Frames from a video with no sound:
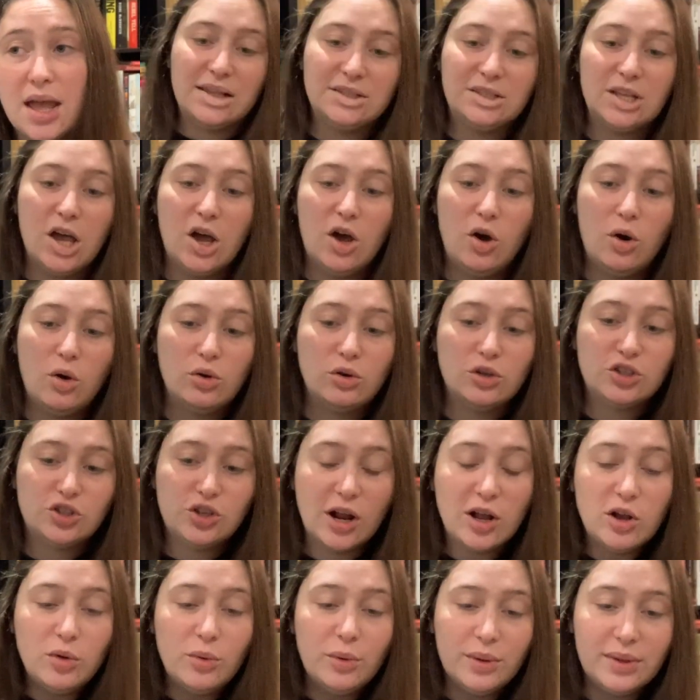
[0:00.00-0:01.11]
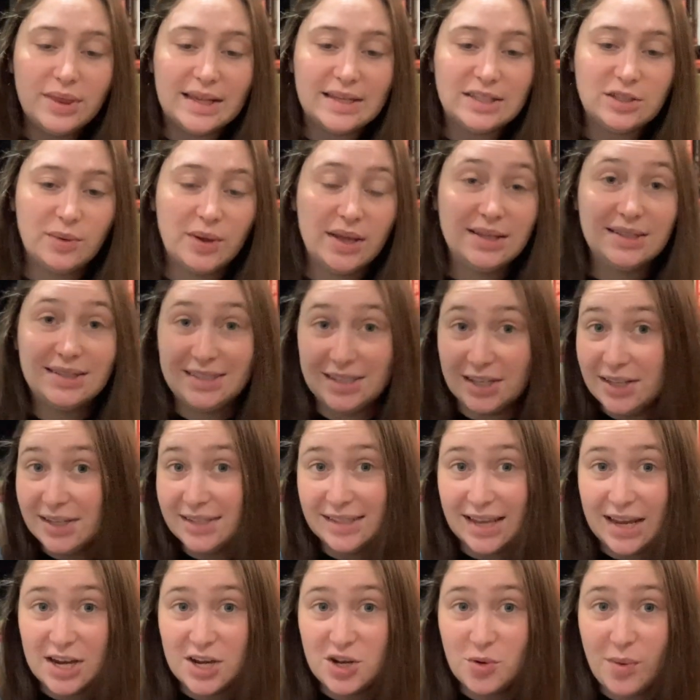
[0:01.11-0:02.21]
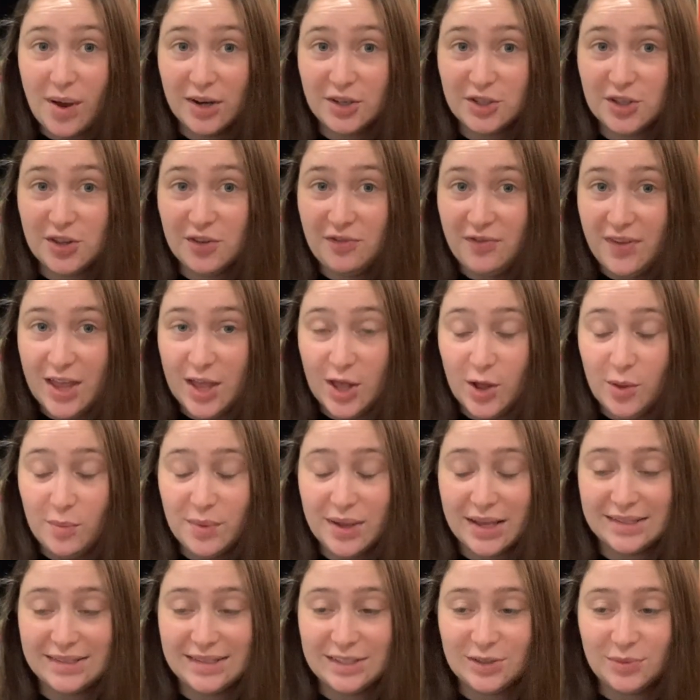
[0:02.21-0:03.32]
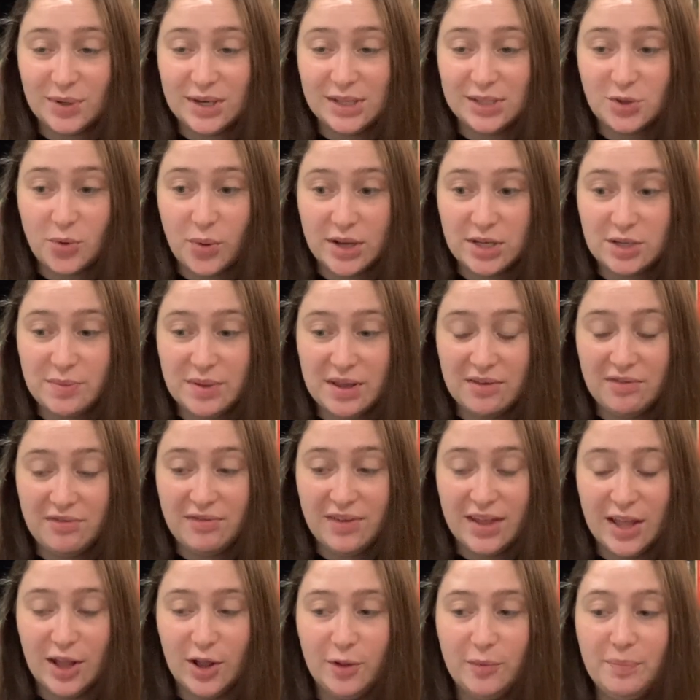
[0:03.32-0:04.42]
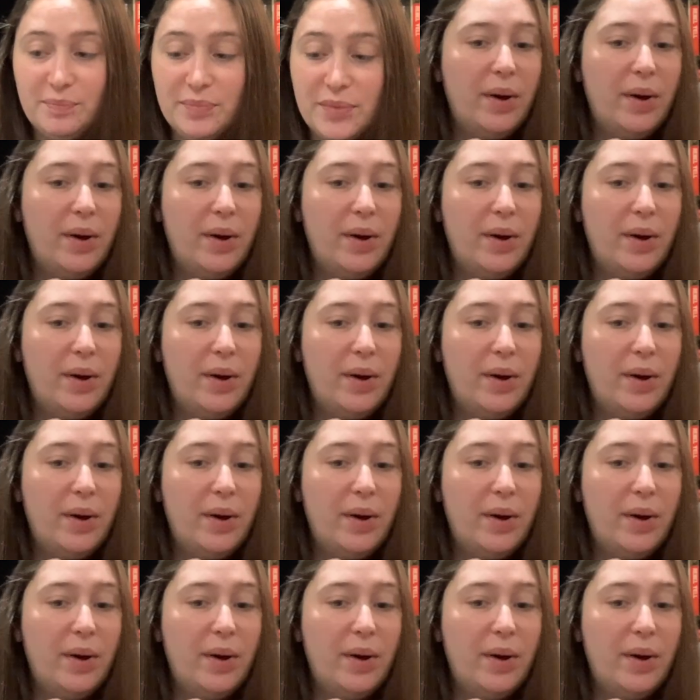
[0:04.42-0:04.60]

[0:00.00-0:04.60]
So struggled with this one. Still excited to watch the film because this one is going to be a film.